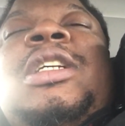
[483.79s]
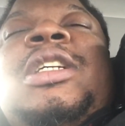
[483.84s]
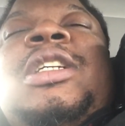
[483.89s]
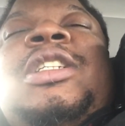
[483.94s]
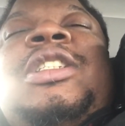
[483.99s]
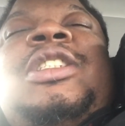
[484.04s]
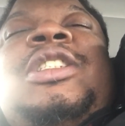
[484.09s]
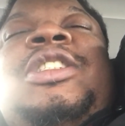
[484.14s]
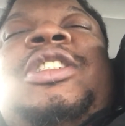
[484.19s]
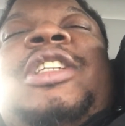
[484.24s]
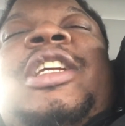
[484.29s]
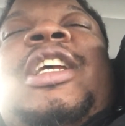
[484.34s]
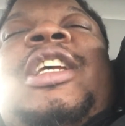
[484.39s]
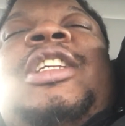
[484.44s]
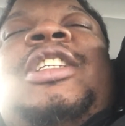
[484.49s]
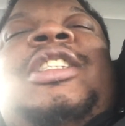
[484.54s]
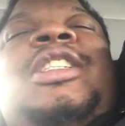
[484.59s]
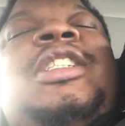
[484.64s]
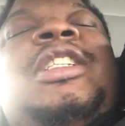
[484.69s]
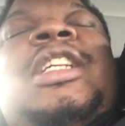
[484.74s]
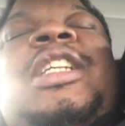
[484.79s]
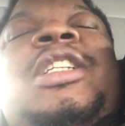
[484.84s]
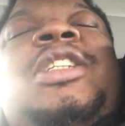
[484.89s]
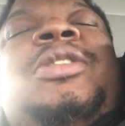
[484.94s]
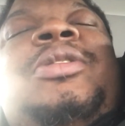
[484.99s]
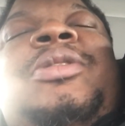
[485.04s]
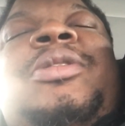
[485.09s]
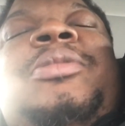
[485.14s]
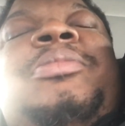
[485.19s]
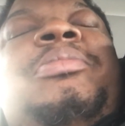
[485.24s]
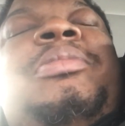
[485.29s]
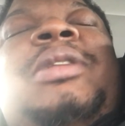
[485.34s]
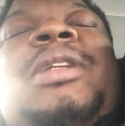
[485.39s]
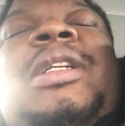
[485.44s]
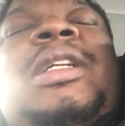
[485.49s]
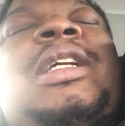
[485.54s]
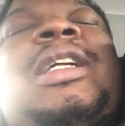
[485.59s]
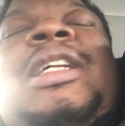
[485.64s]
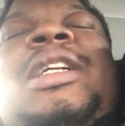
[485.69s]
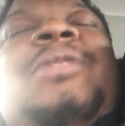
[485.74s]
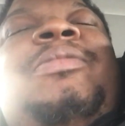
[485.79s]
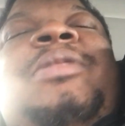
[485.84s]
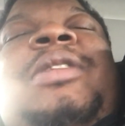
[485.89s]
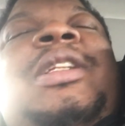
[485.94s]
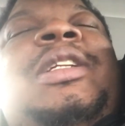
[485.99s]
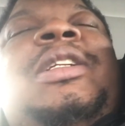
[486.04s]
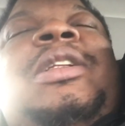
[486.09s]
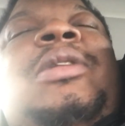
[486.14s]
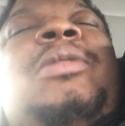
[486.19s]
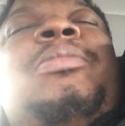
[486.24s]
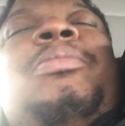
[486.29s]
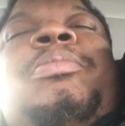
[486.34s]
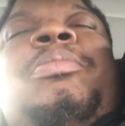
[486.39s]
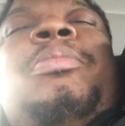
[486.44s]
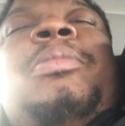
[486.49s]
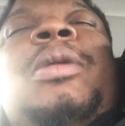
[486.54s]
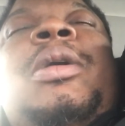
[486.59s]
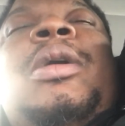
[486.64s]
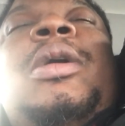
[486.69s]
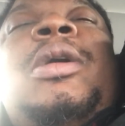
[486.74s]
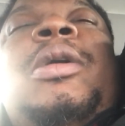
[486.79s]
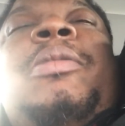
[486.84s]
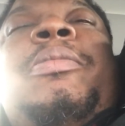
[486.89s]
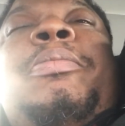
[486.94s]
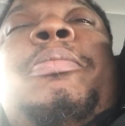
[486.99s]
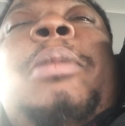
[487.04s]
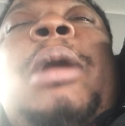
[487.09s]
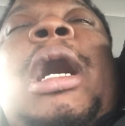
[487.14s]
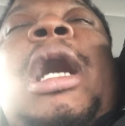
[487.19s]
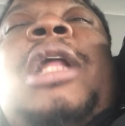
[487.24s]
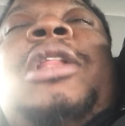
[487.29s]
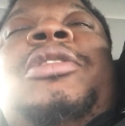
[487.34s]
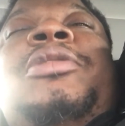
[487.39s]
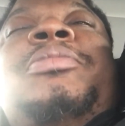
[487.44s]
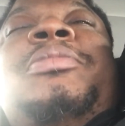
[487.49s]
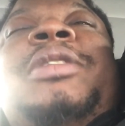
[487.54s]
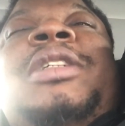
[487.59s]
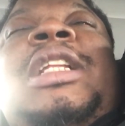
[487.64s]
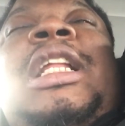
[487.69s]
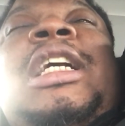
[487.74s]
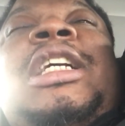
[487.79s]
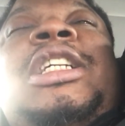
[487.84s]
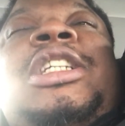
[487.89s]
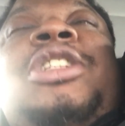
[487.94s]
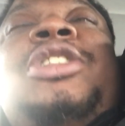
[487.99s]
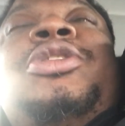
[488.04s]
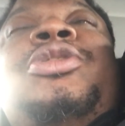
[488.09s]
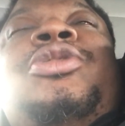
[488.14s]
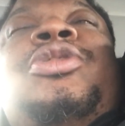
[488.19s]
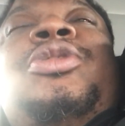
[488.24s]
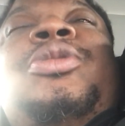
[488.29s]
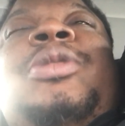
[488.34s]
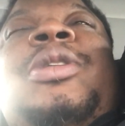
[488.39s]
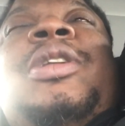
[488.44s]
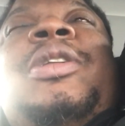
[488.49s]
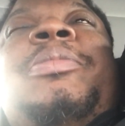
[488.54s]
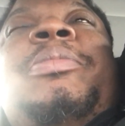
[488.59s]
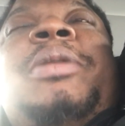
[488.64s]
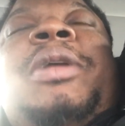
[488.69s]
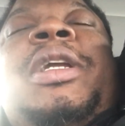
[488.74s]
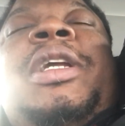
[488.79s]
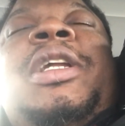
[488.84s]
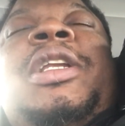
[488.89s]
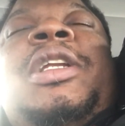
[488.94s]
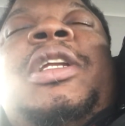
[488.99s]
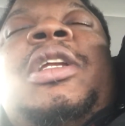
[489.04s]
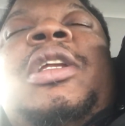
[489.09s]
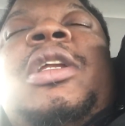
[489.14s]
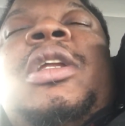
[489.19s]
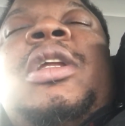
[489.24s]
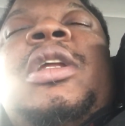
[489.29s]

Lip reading: it's a test that they're doing, but it really don't bother me like it used to in the beginning.